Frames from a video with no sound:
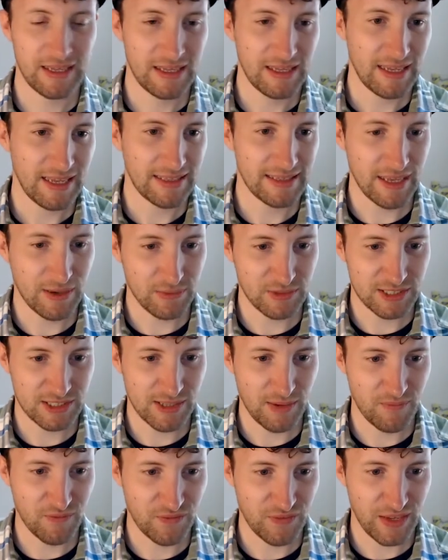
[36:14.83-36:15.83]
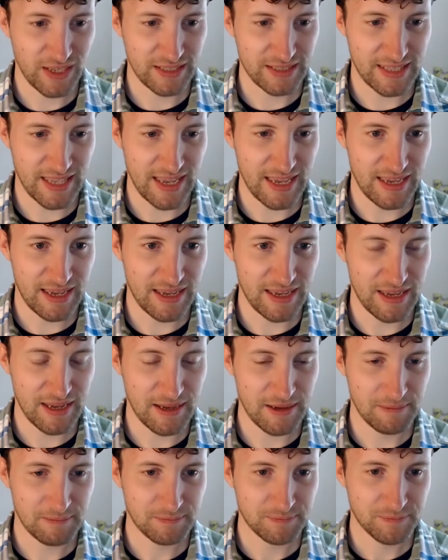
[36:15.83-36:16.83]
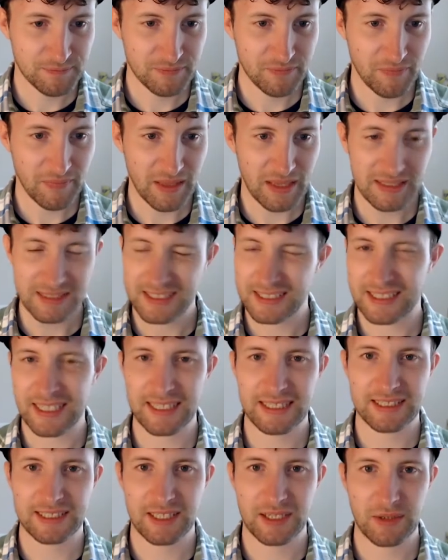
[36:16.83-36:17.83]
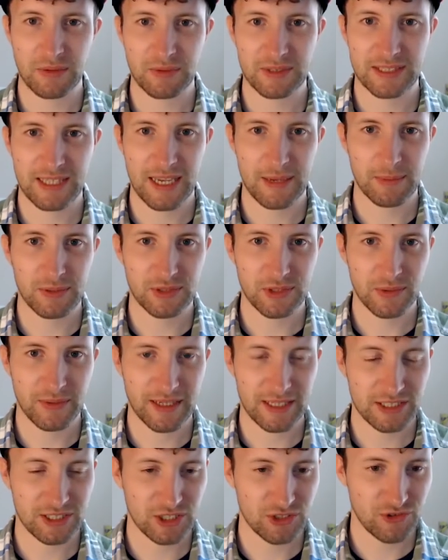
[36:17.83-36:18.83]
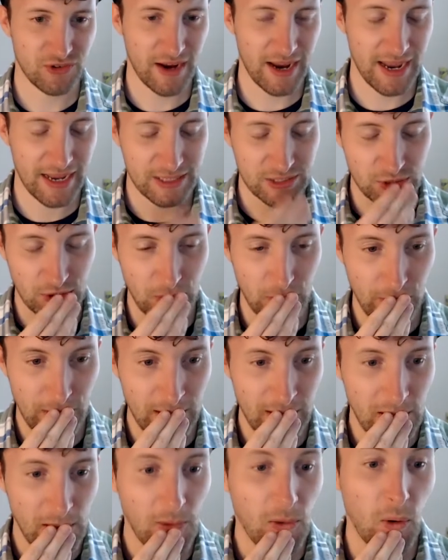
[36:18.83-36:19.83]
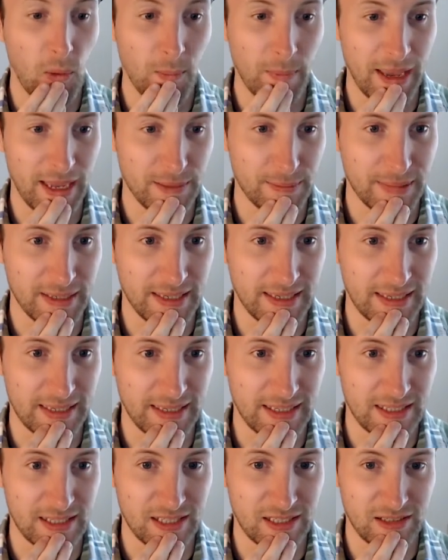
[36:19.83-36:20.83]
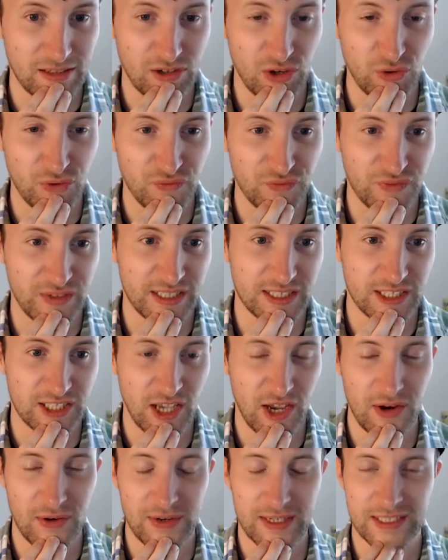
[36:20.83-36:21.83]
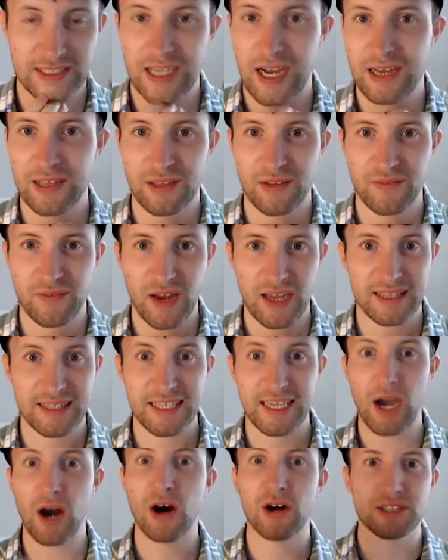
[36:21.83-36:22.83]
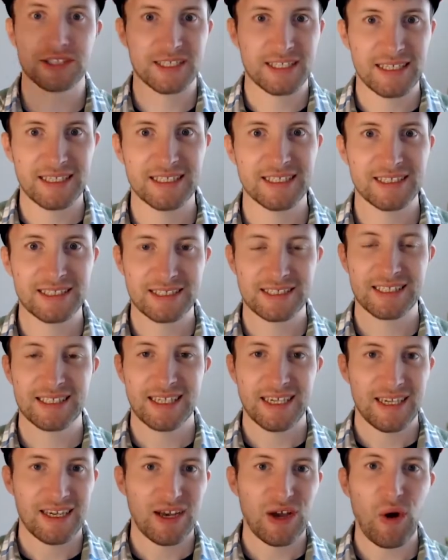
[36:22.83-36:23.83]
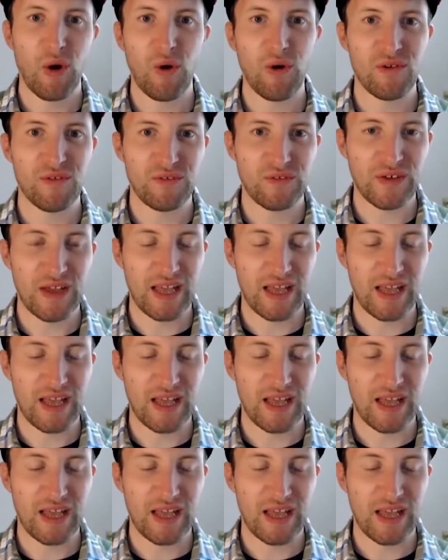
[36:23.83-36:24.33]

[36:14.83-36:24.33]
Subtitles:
and that was something that Caesar was able to extract, or maybe Luffy's zone is kind of like the Arceus of